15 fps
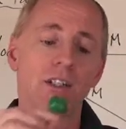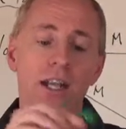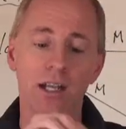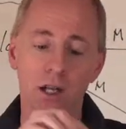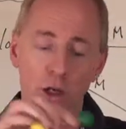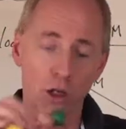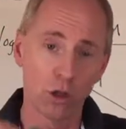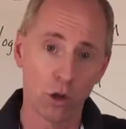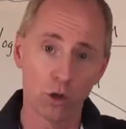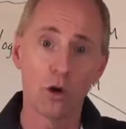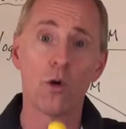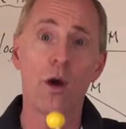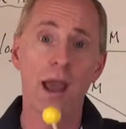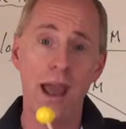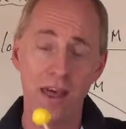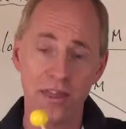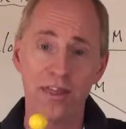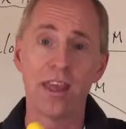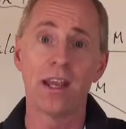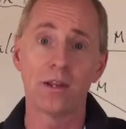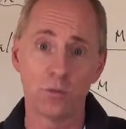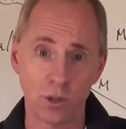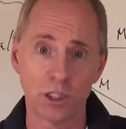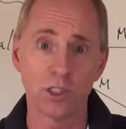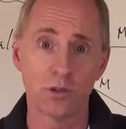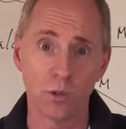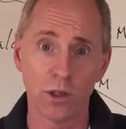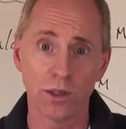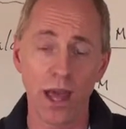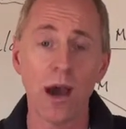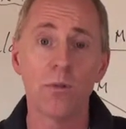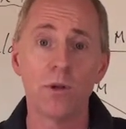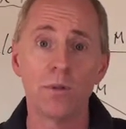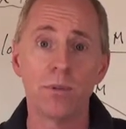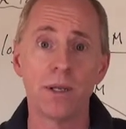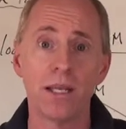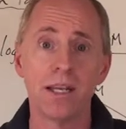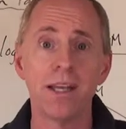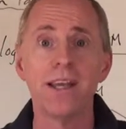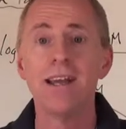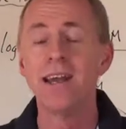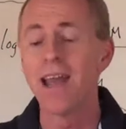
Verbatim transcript: like a chloroethane, which is what that would be,